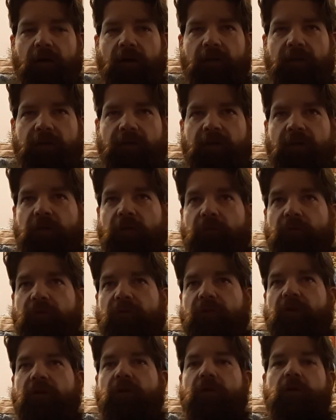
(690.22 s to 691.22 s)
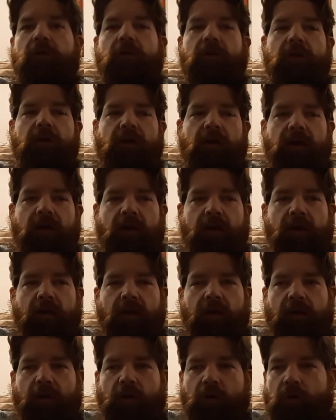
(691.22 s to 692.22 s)
Then you see her at
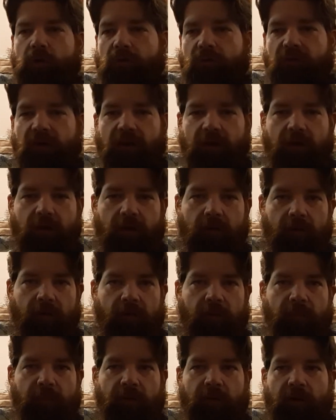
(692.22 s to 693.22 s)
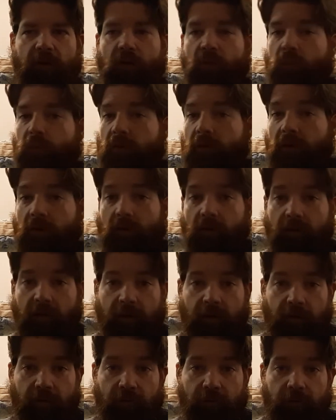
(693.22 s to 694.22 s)
like a hotel. It's been like a week
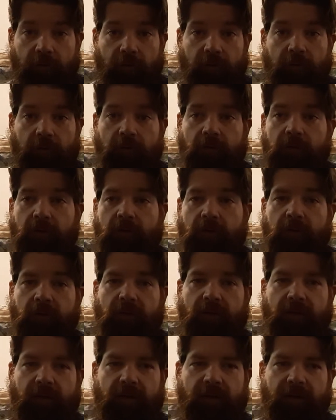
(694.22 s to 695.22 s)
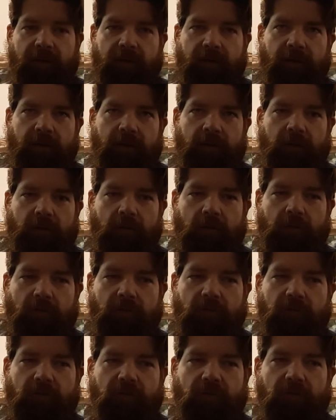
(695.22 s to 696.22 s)
later, and
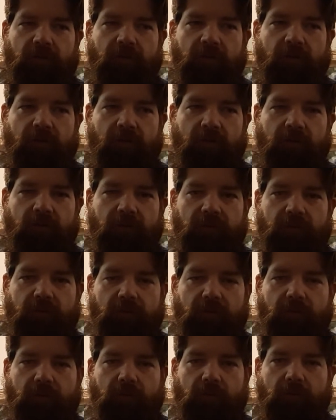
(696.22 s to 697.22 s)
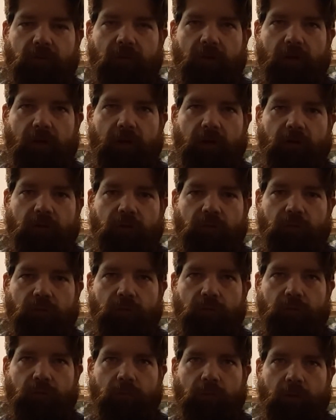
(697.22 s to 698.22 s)
she's talking
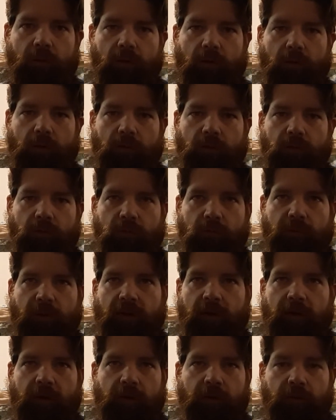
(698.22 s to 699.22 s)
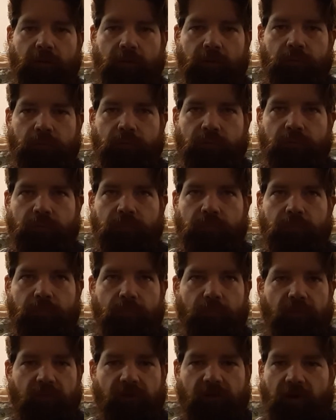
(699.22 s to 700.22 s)
to a local radio
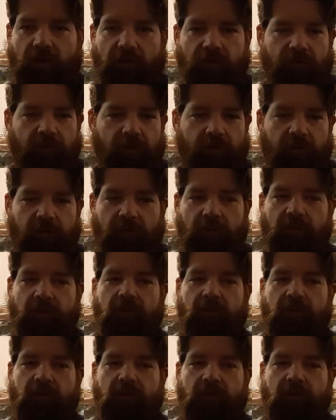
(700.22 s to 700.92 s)
station.